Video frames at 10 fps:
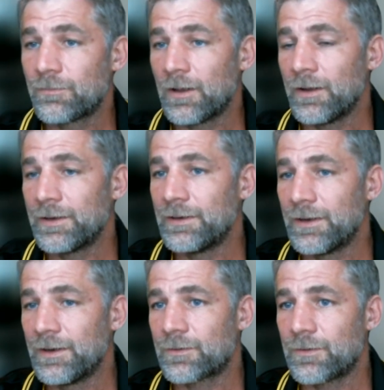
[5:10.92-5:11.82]
flying
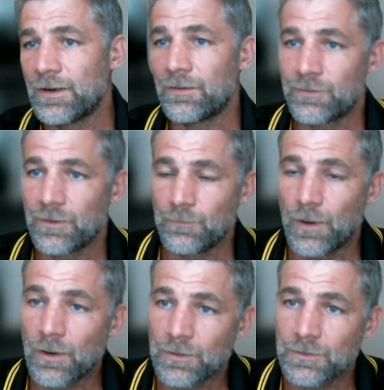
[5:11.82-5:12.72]
aircraft on
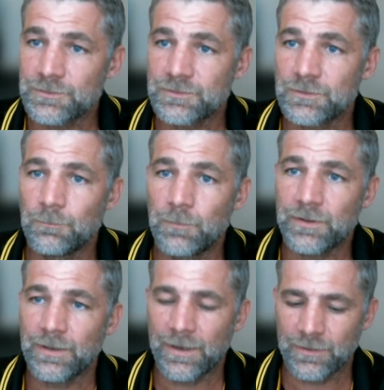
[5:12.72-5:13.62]
Mars, but
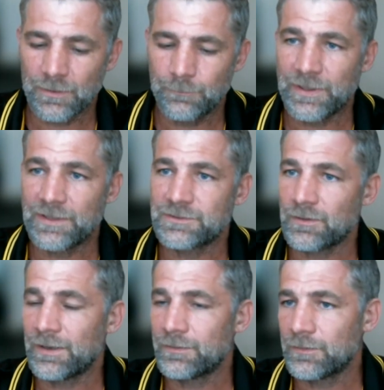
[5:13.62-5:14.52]
it had a base
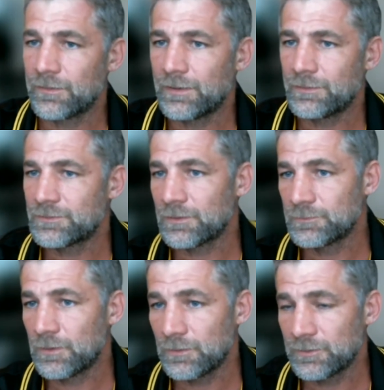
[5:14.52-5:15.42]
lander that's
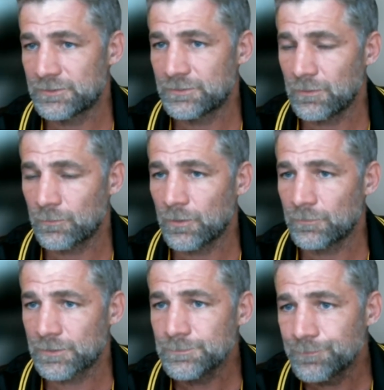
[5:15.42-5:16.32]
still a
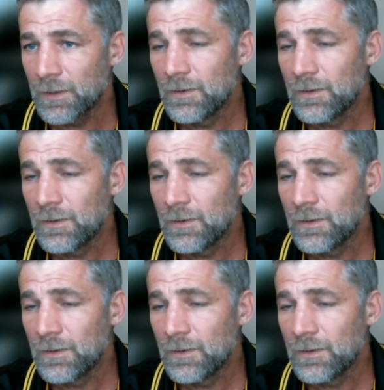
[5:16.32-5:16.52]
rover.